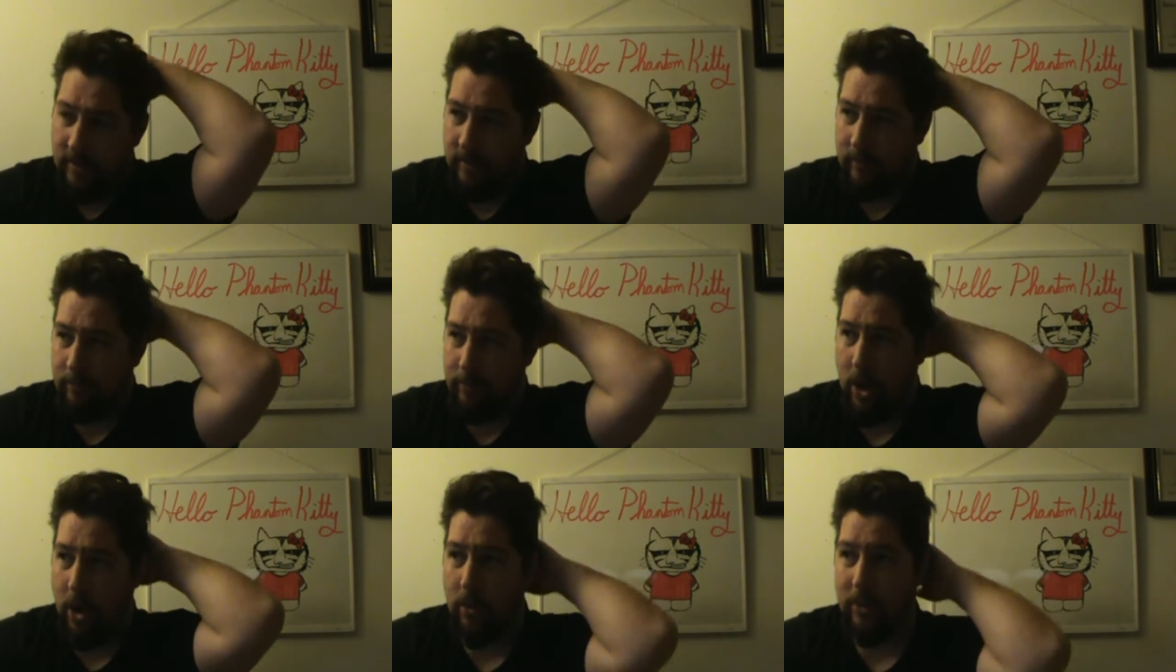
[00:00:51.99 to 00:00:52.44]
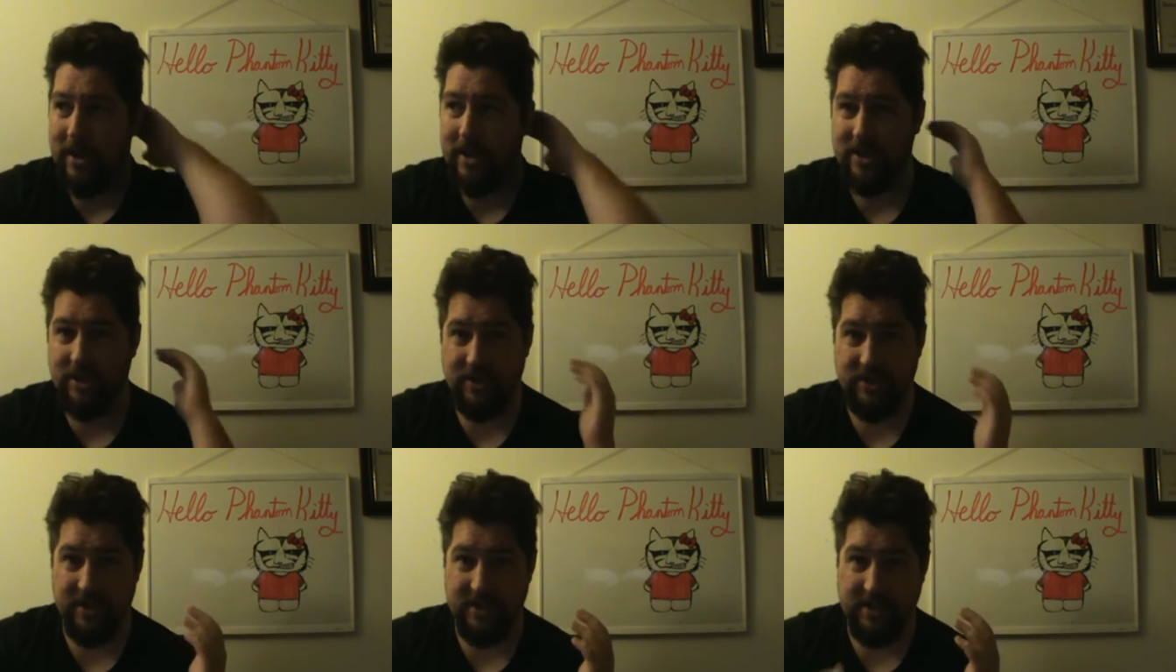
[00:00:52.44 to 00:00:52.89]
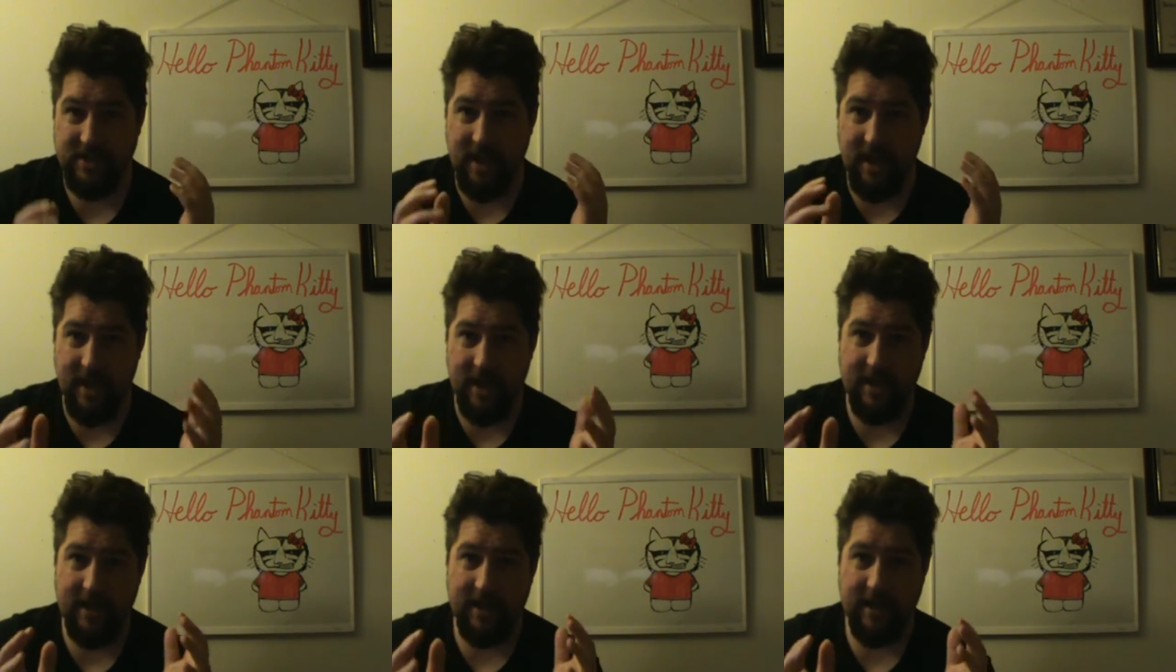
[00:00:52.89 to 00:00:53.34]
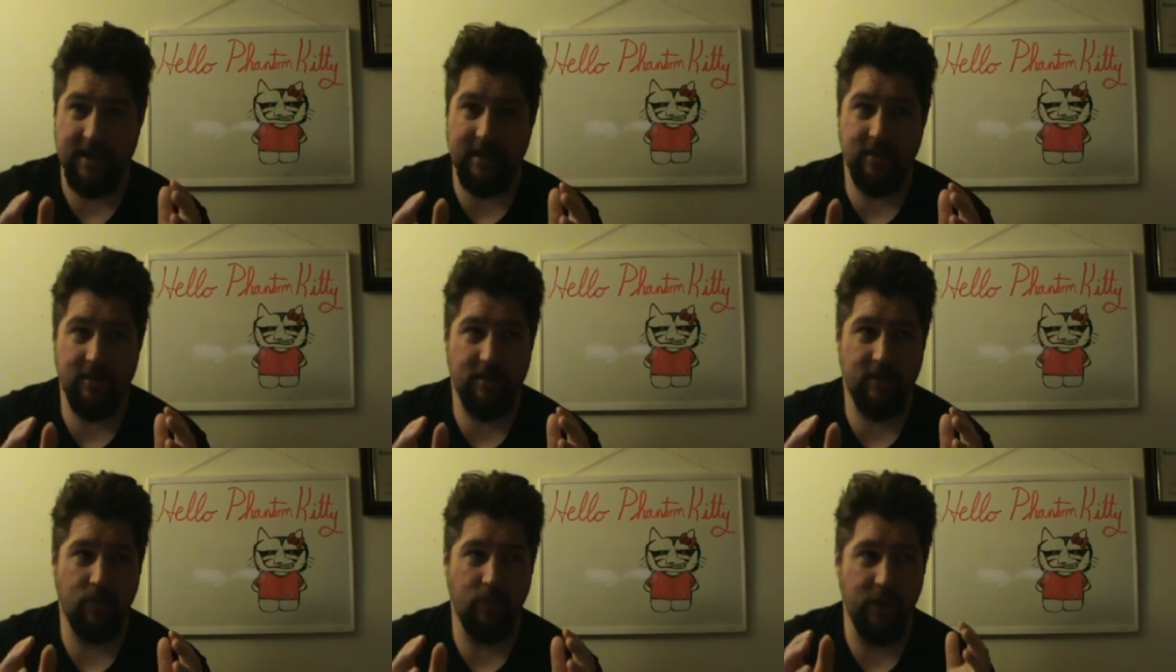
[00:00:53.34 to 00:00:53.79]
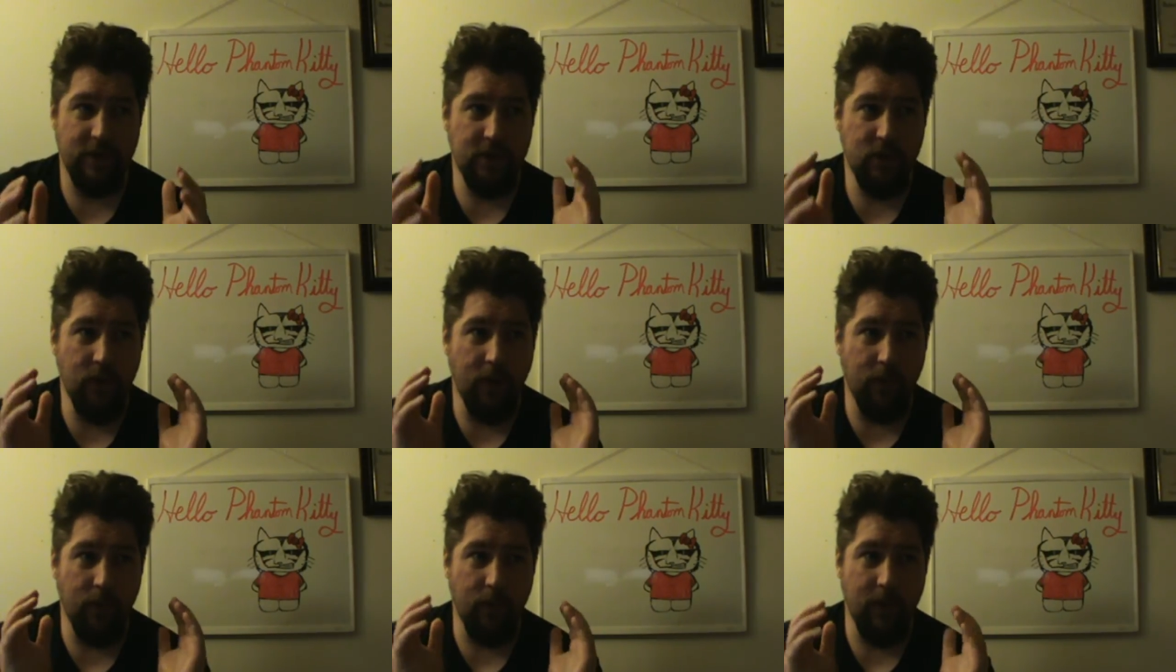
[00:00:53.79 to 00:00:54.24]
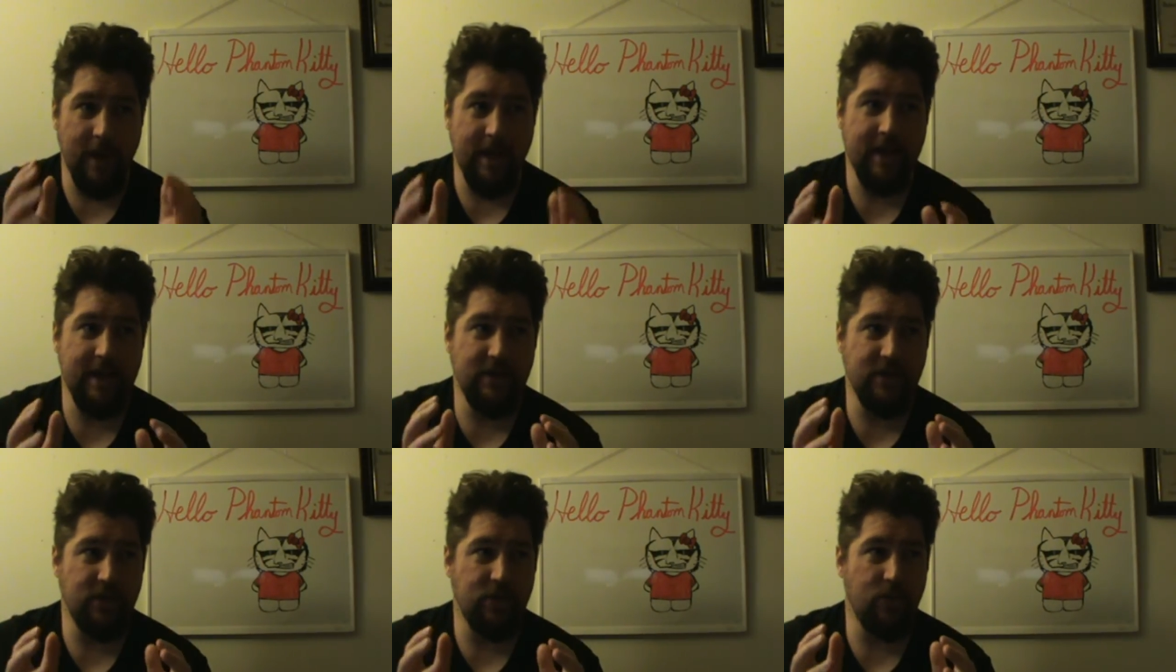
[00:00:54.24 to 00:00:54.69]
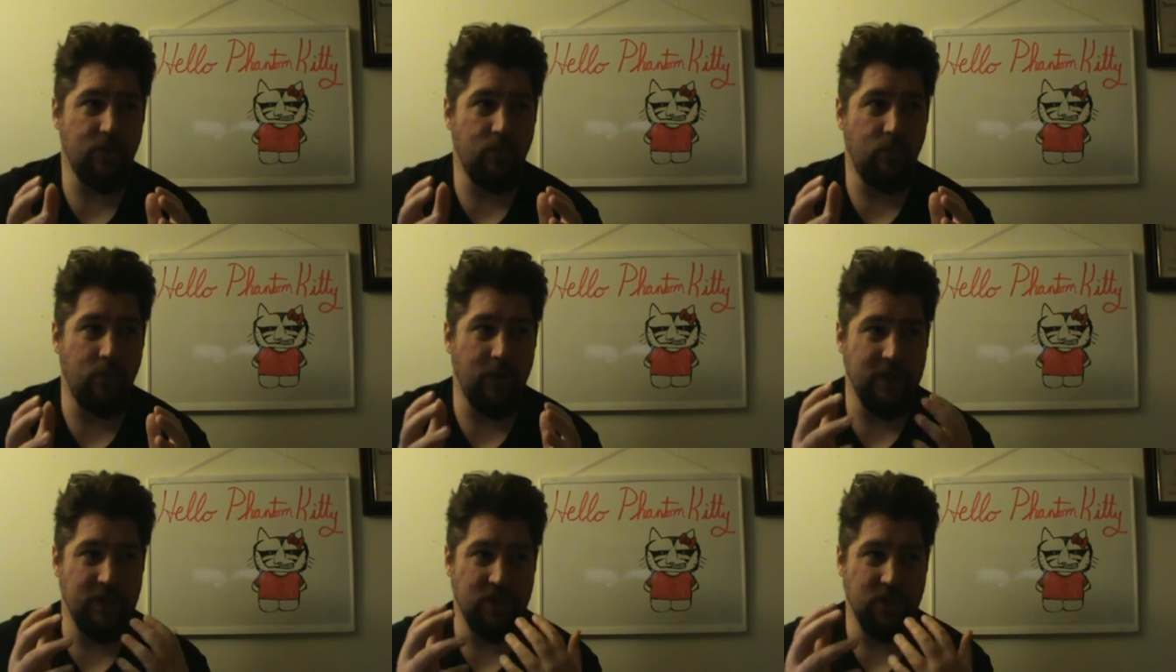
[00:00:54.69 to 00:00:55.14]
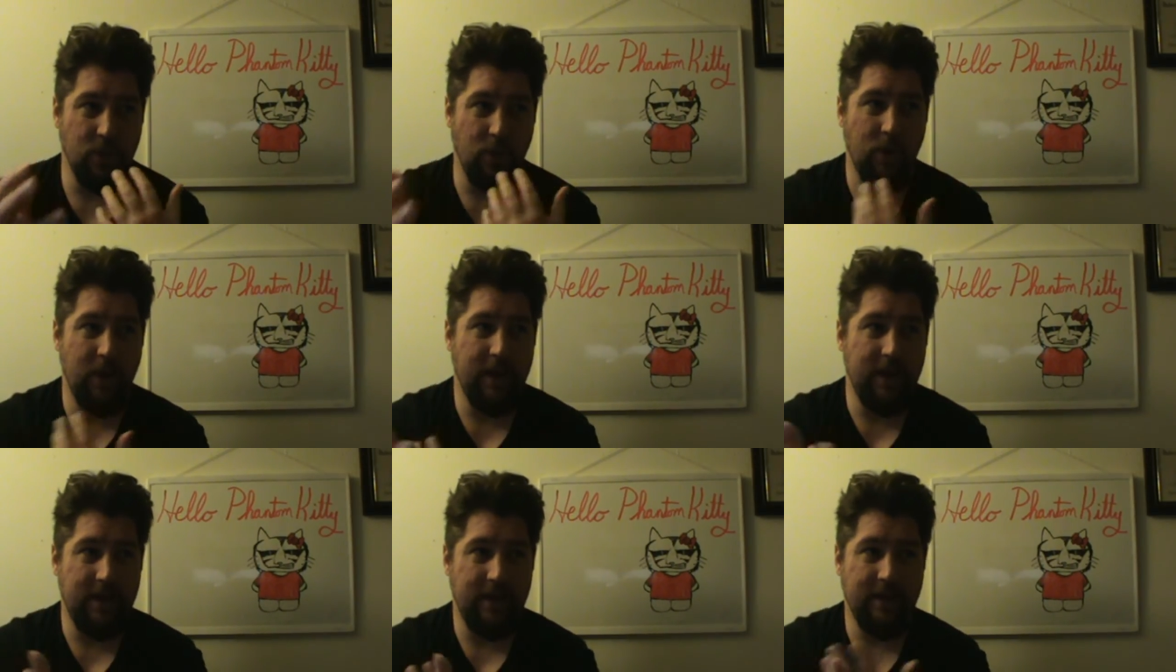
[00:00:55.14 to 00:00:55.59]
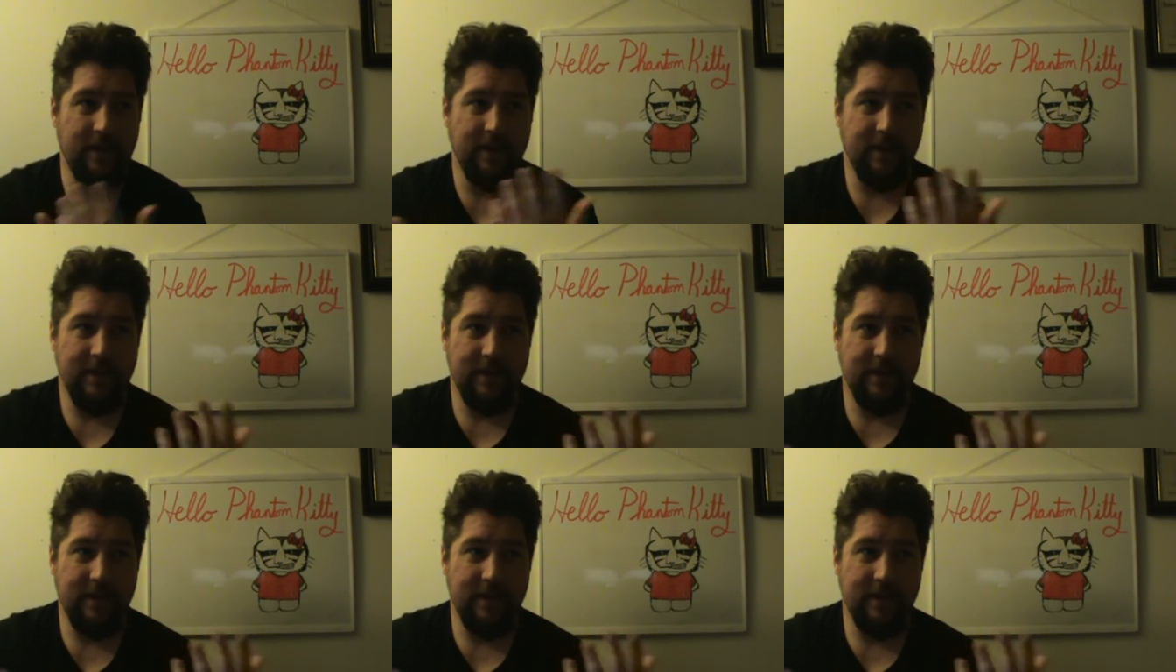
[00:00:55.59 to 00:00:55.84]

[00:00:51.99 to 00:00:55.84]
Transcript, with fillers: Ponage Society, when you are ready to rejoin